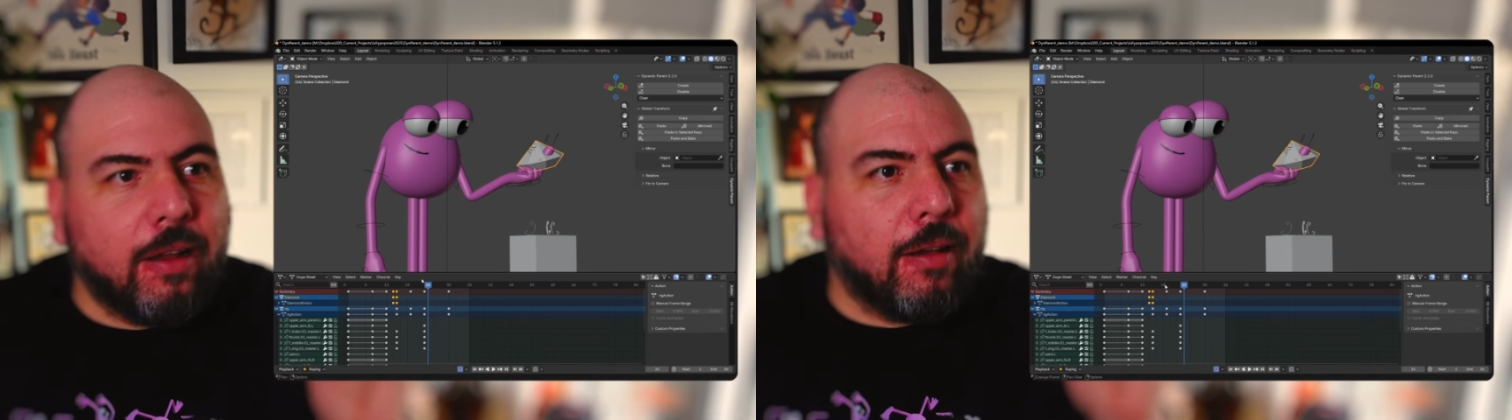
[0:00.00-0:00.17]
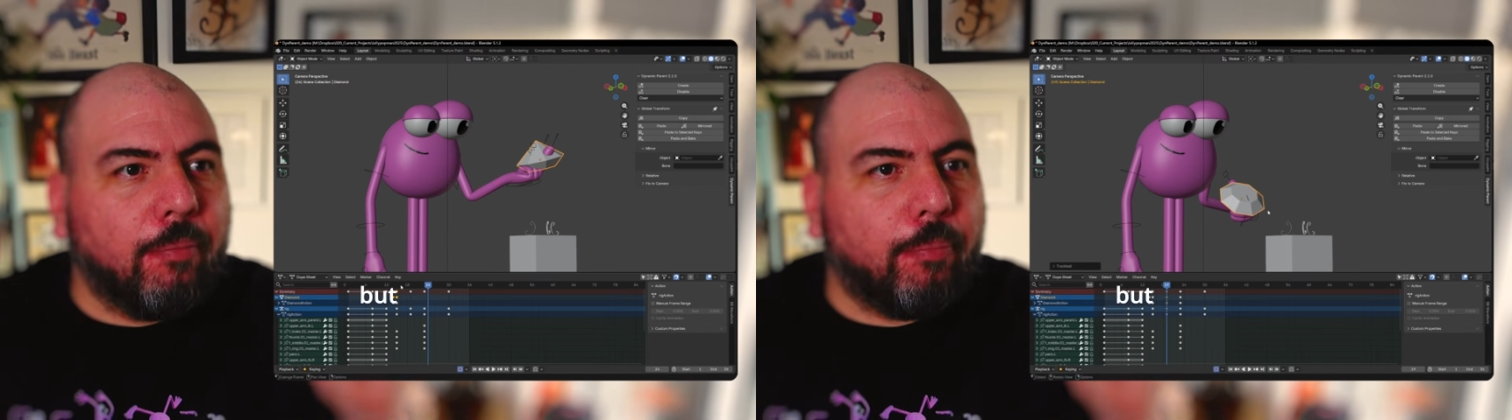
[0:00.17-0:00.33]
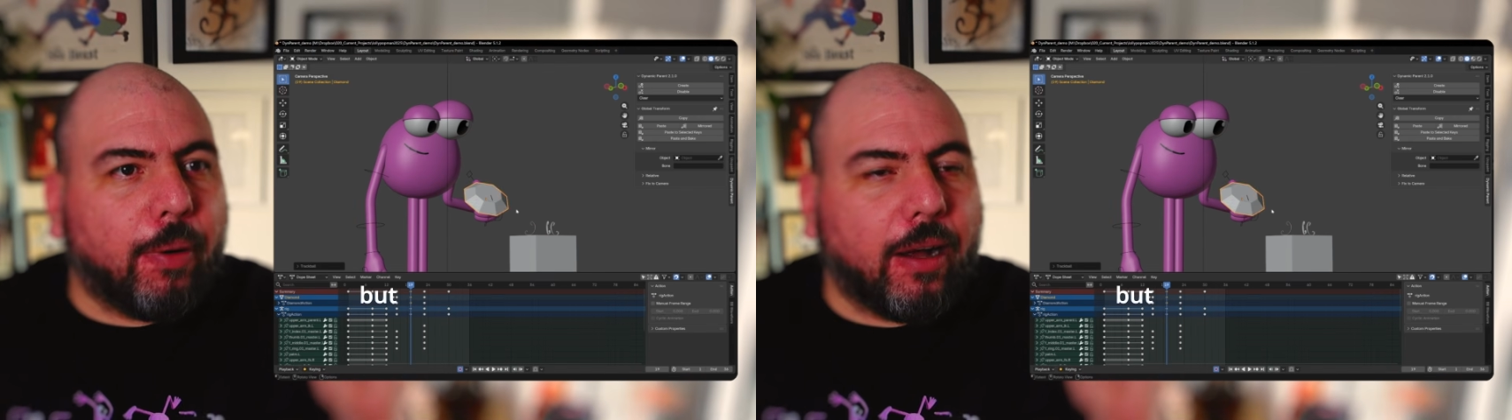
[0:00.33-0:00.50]

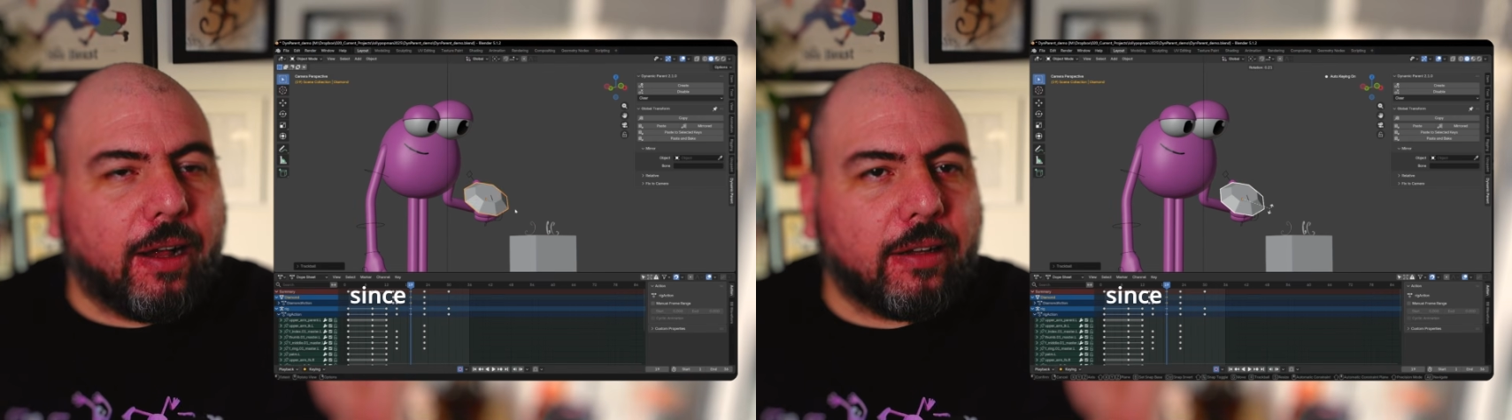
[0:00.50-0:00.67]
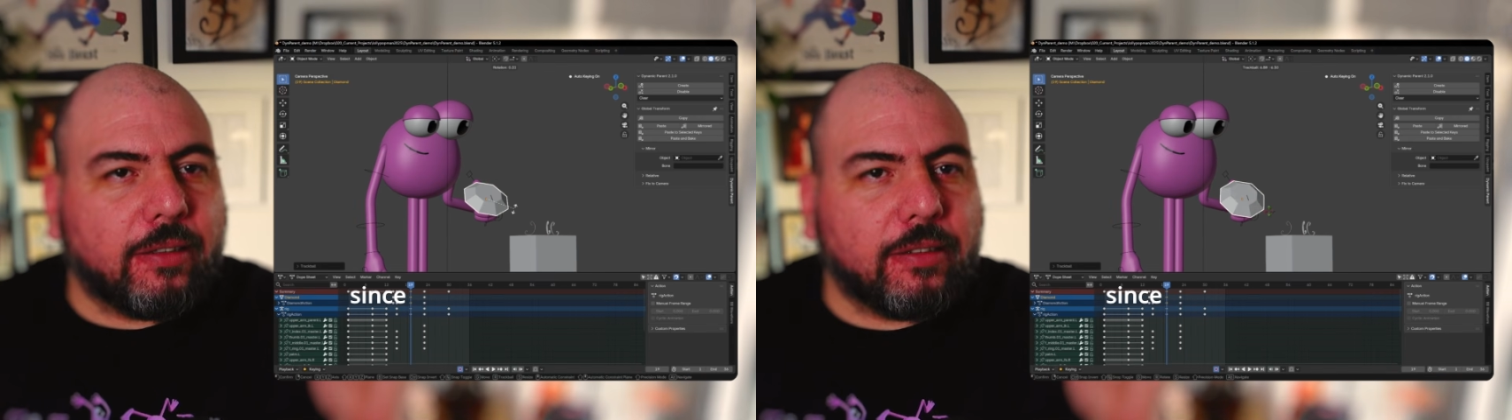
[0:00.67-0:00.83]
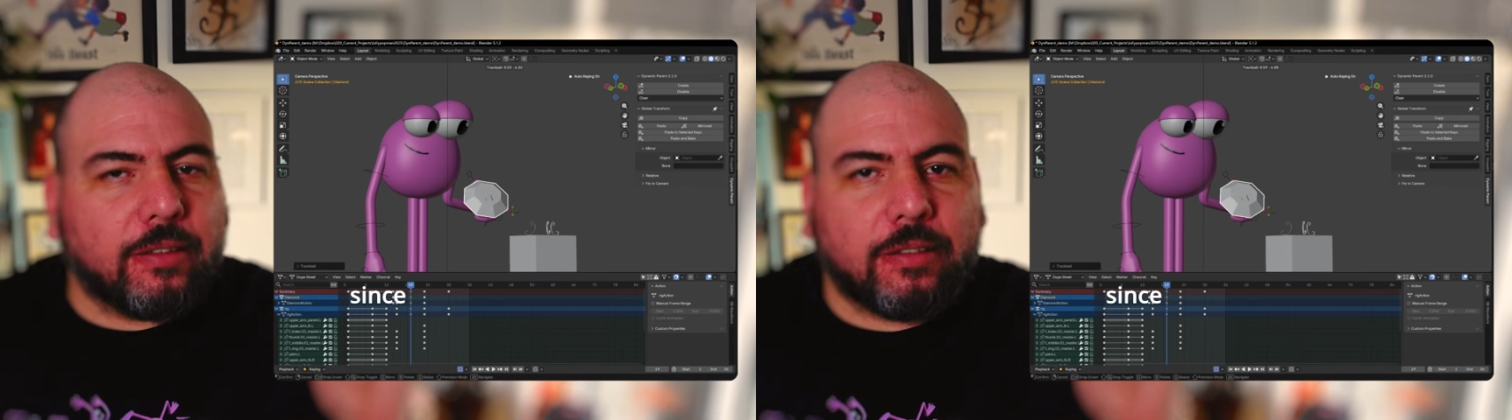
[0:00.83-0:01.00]
but
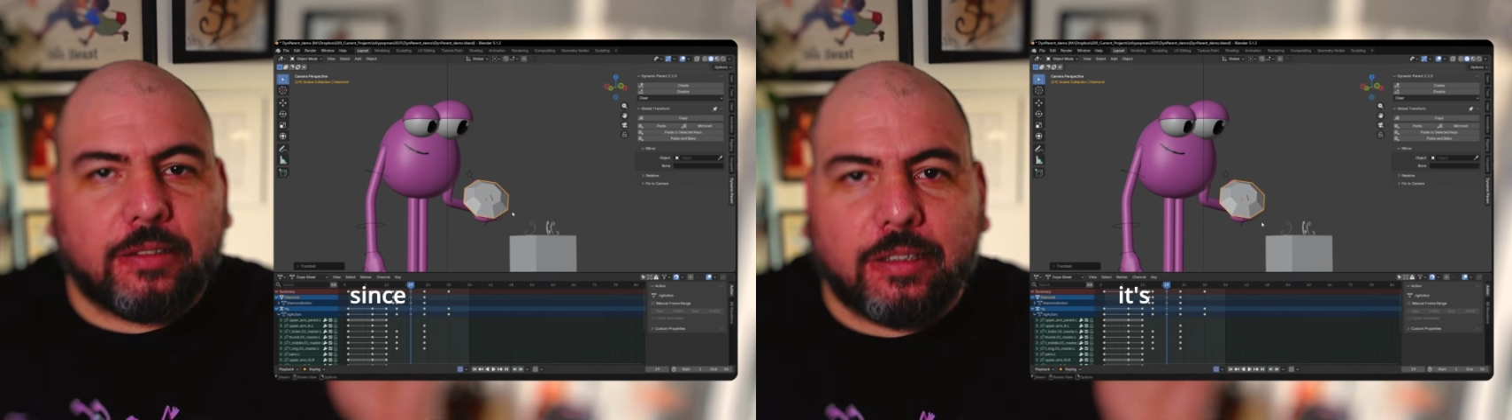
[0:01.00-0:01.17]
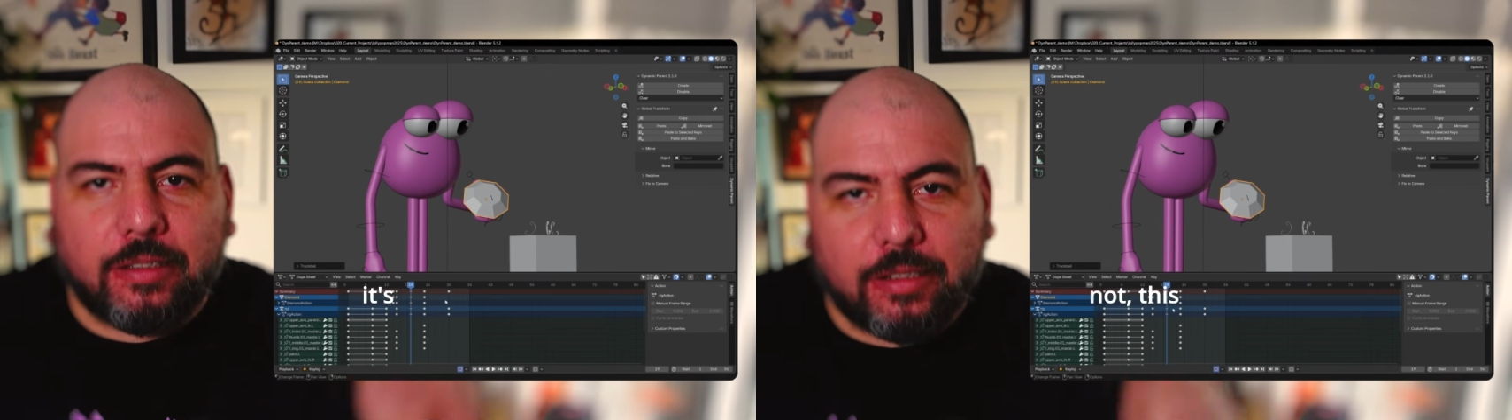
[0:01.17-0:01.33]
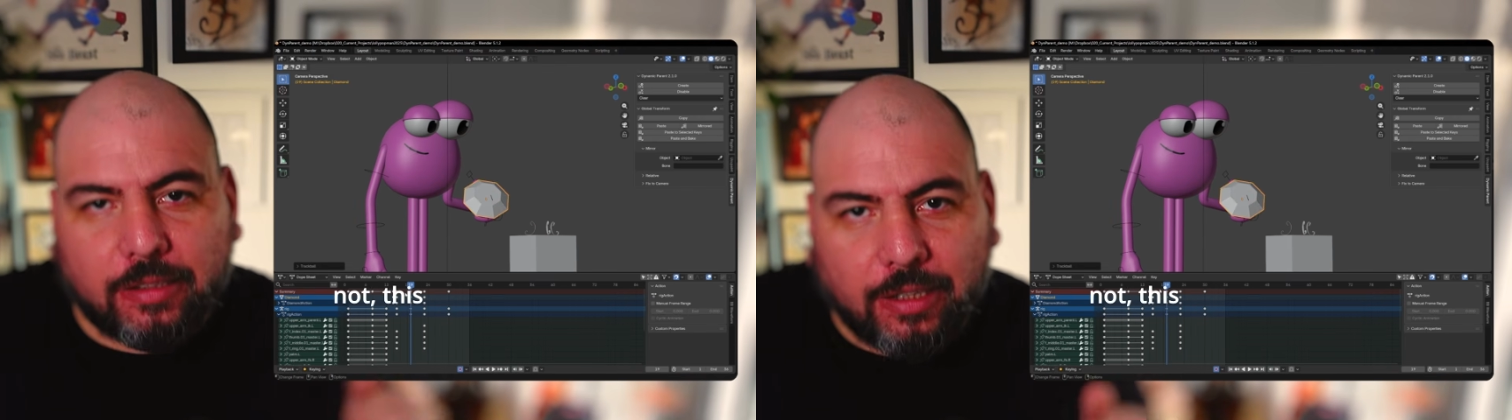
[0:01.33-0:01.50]
since
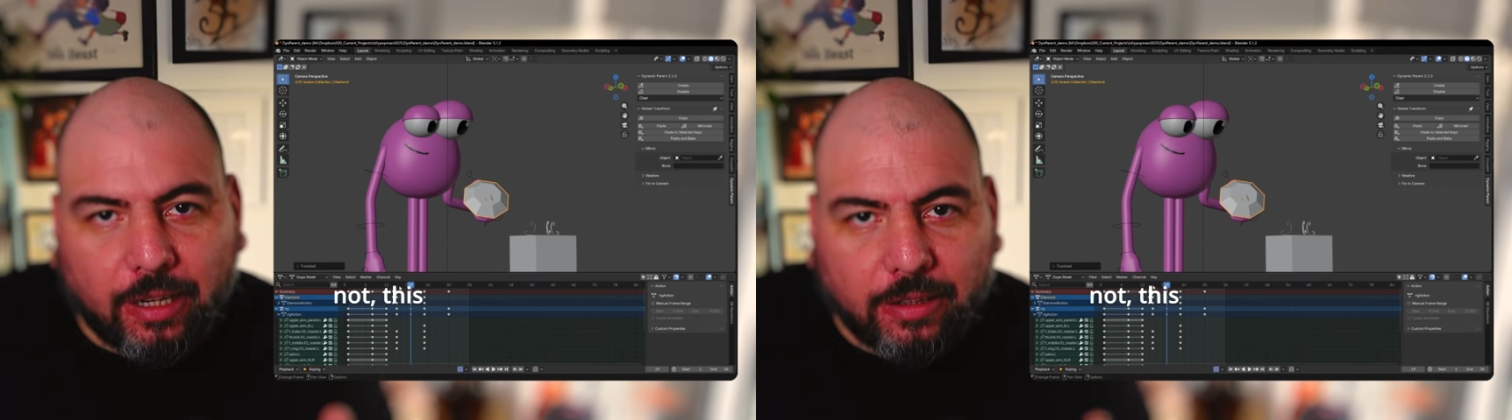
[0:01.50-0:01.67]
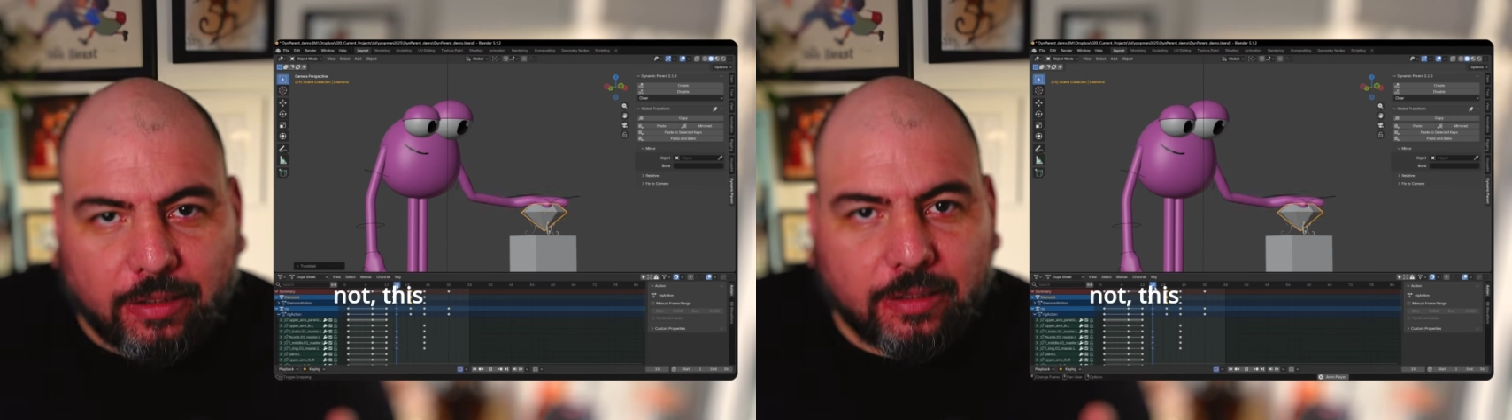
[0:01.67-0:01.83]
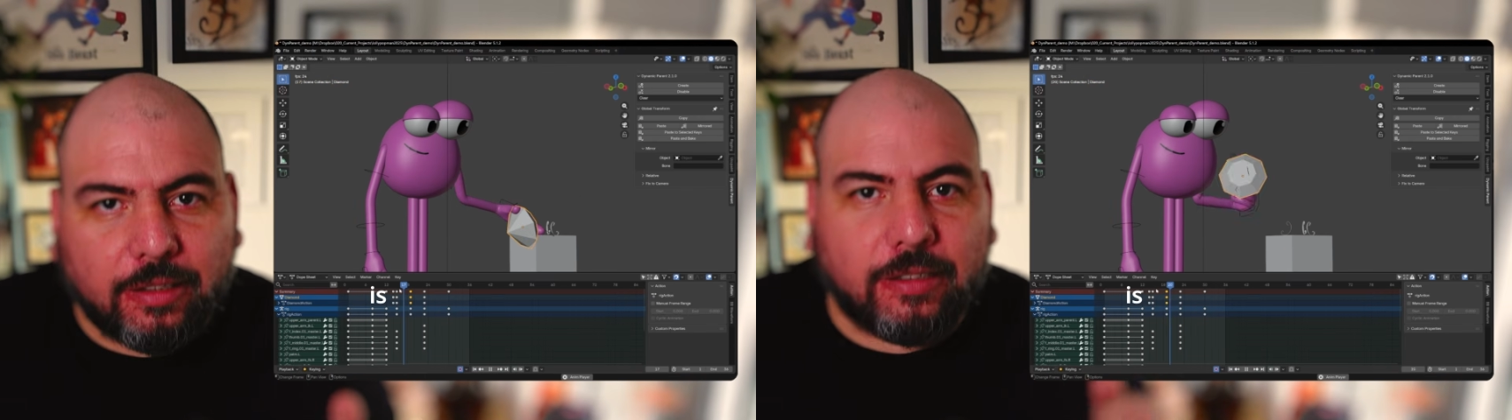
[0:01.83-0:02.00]
it's not,
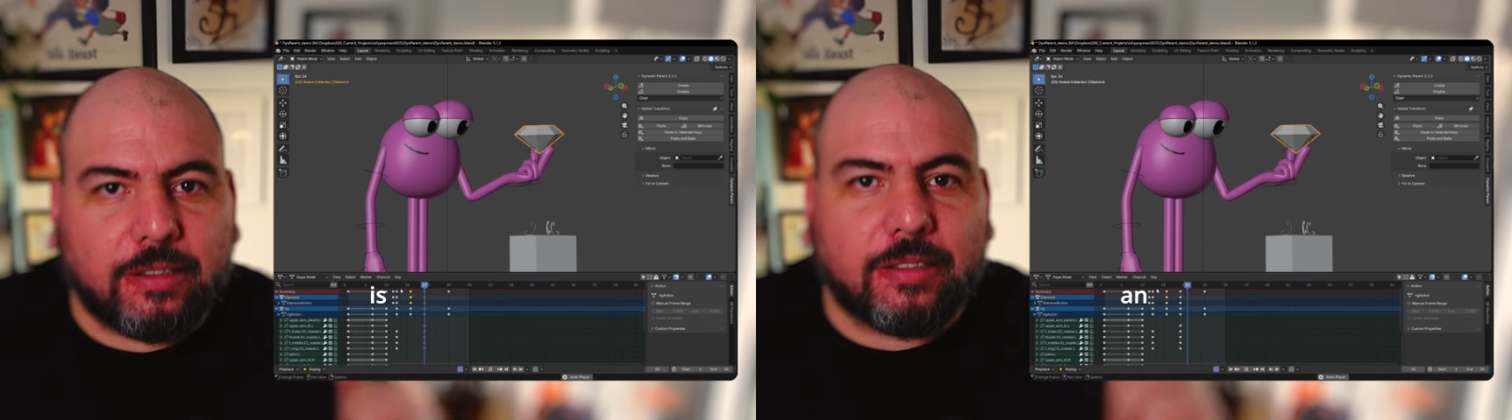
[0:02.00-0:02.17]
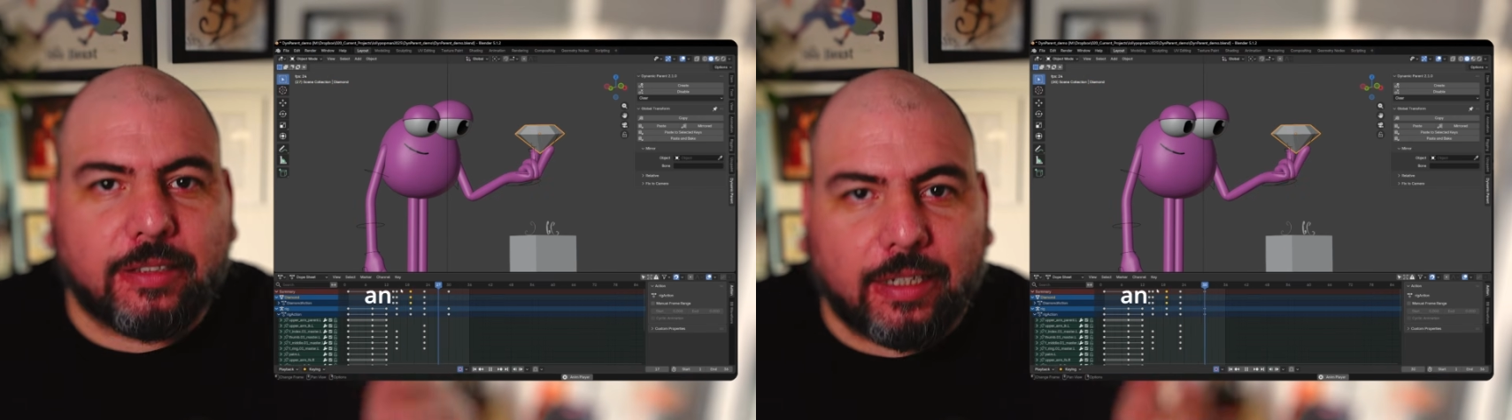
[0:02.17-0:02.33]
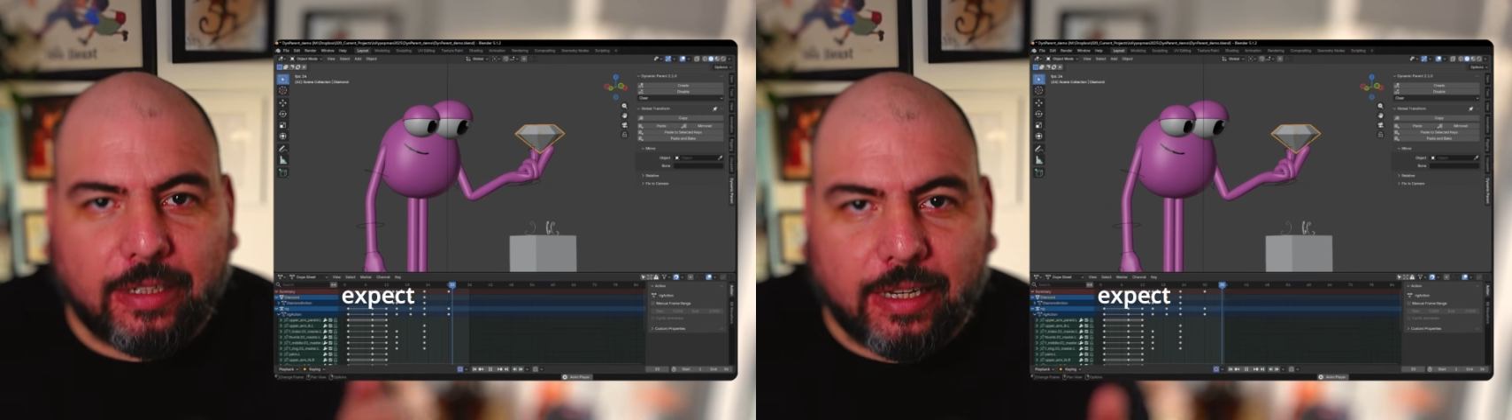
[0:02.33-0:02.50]
this is the
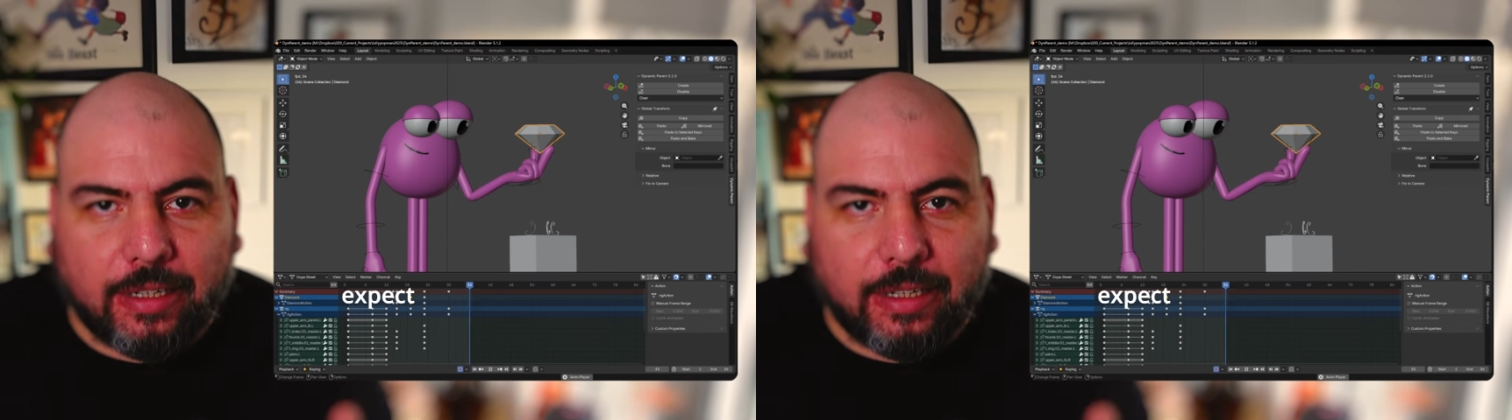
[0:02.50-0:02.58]
next